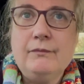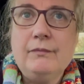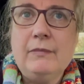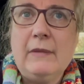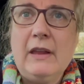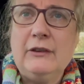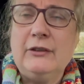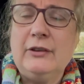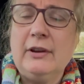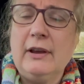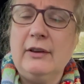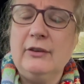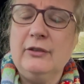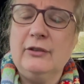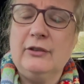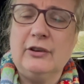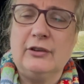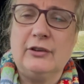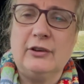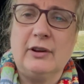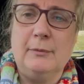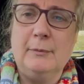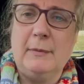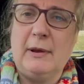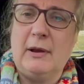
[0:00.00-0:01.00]
So it's
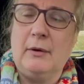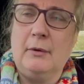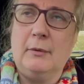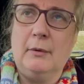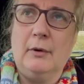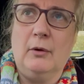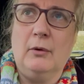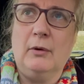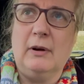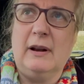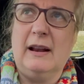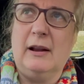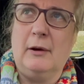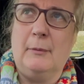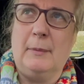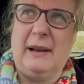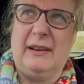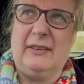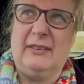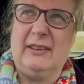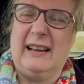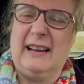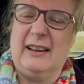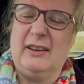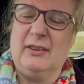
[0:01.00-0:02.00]
just going to be all a little bit
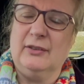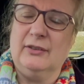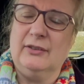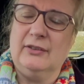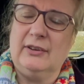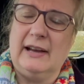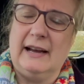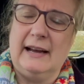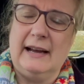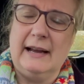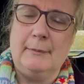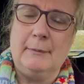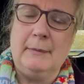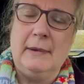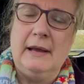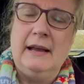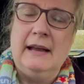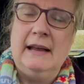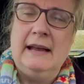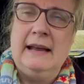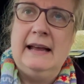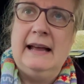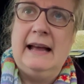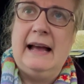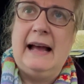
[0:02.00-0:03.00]
tight on time.
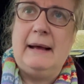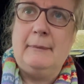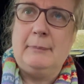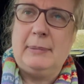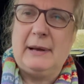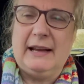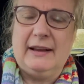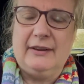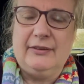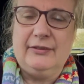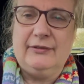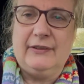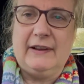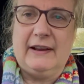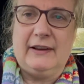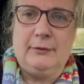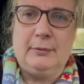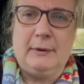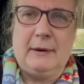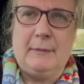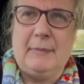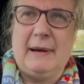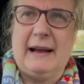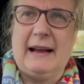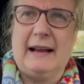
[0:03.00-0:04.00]
Plus, first
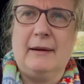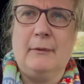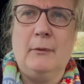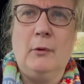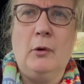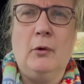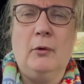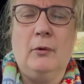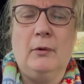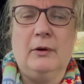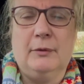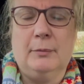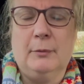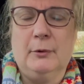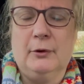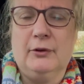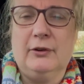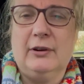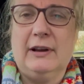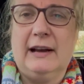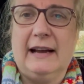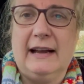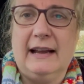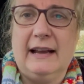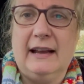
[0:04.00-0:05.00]
week back, I'm always more
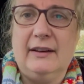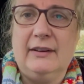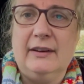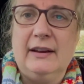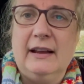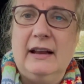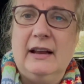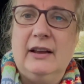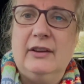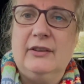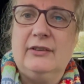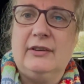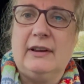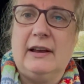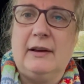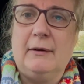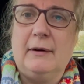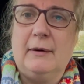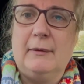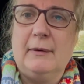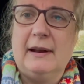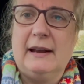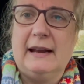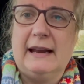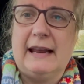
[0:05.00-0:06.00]
tired. So
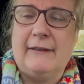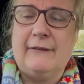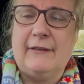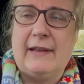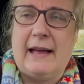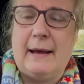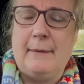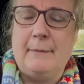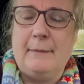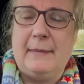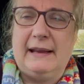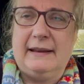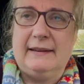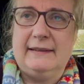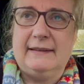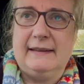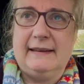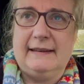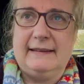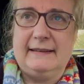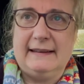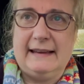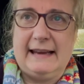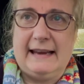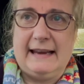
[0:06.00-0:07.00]
I'm going to give that a miss
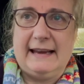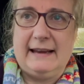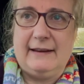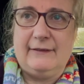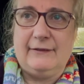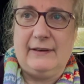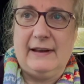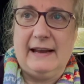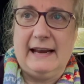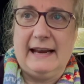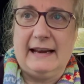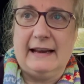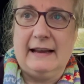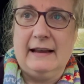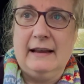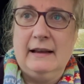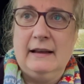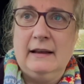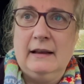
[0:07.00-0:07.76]
this evening.